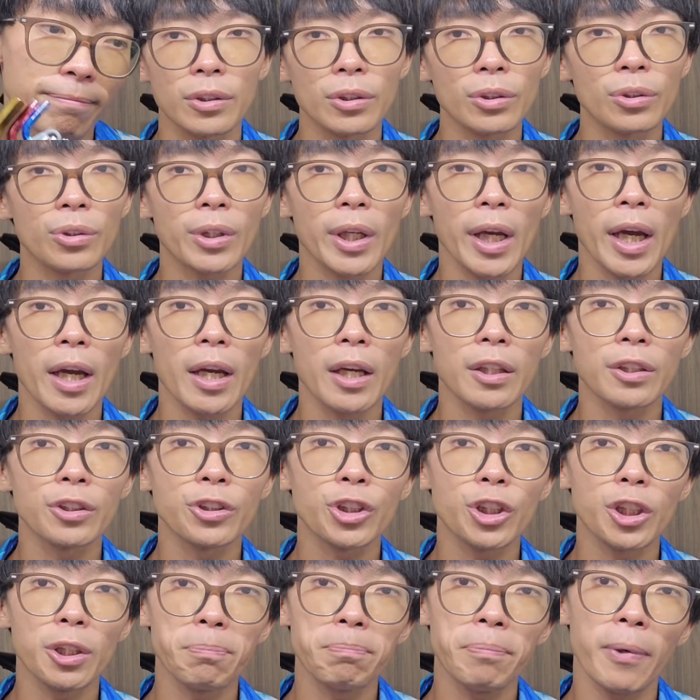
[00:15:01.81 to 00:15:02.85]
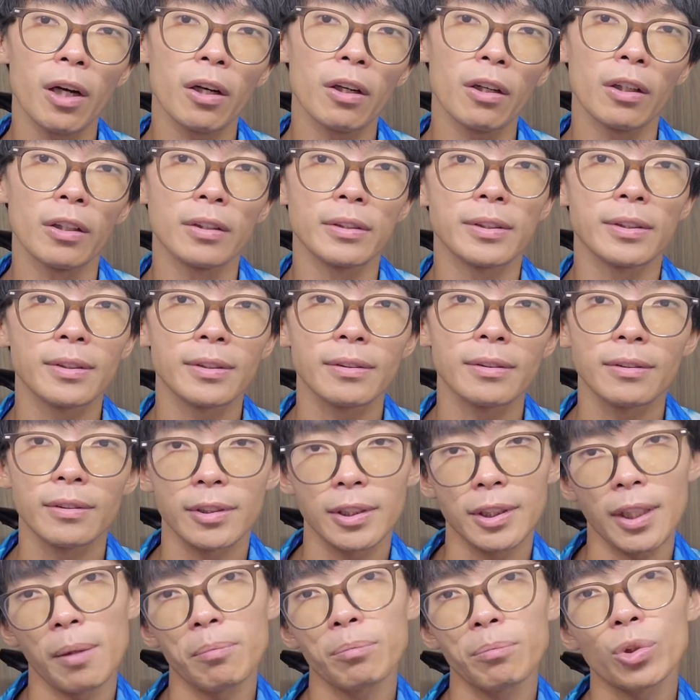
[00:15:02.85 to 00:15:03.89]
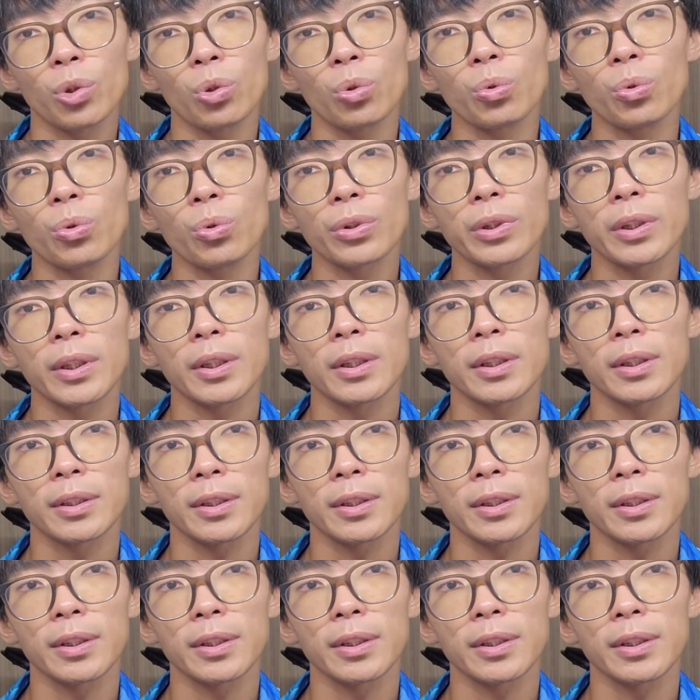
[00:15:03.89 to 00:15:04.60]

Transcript: You can chip out on some tools